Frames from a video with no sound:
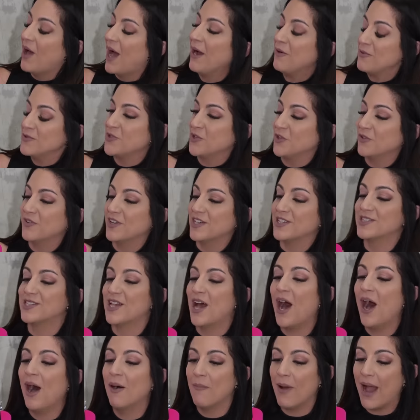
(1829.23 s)
I was nervous.
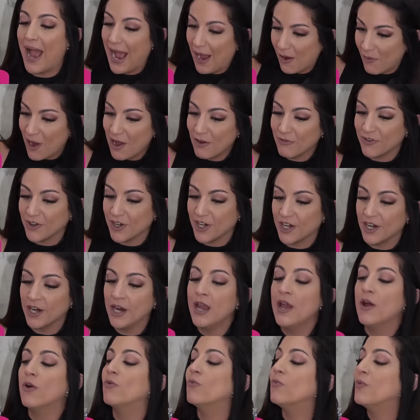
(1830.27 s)
However,
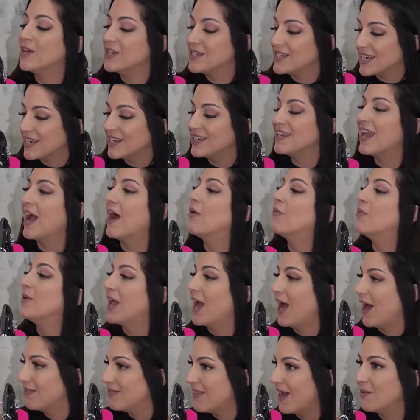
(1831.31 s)
we
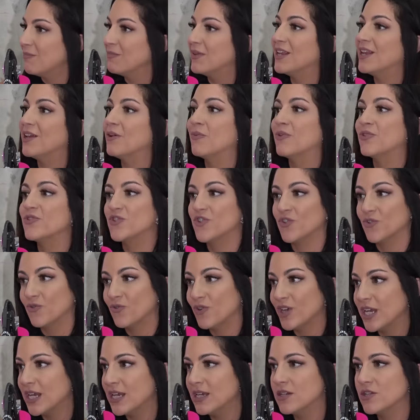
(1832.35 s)
had that meeting with
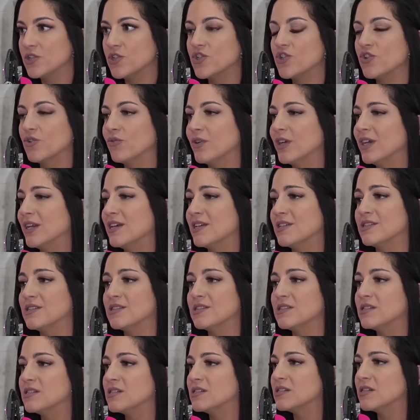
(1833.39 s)
Dorit. Dorit is
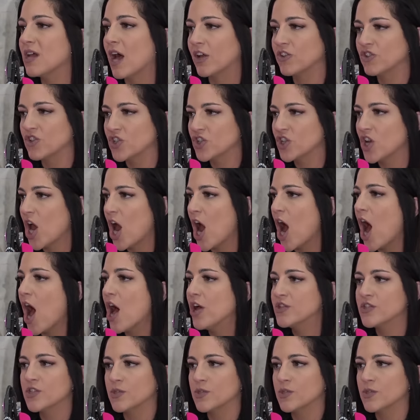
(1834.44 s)
such a